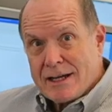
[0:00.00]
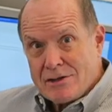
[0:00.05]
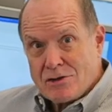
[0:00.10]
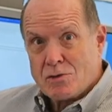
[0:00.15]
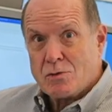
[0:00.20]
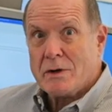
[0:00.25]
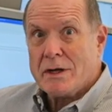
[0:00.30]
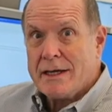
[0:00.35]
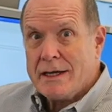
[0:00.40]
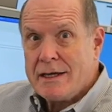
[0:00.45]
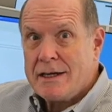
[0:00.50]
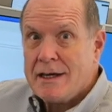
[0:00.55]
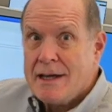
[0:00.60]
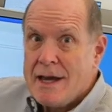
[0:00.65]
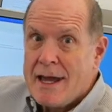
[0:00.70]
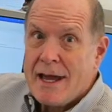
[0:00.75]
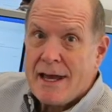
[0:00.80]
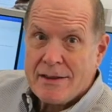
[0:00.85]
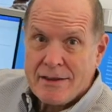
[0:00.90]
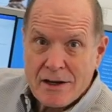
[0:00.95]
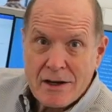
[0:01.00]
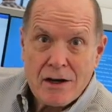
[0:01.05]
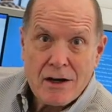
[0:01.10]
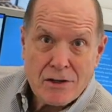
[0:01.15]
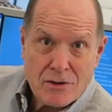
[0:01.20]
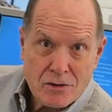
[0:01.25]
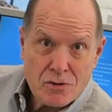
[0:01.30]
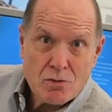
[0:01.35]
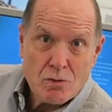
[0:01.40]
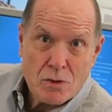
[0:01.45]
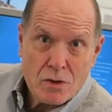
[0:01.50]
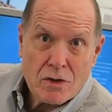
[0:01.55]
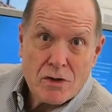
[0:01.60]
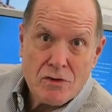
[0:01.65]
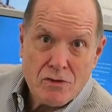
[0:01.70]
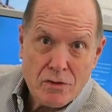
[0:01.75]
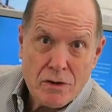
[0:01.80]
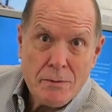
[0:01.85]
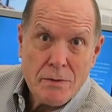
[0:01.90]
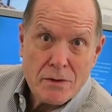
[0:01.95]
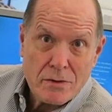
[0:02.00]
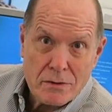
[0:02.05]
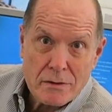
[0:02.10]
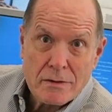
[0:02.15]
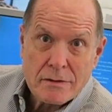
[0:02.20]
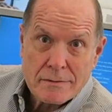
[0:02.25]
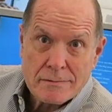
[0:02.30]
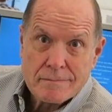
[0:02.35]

next week, and that others will contribute.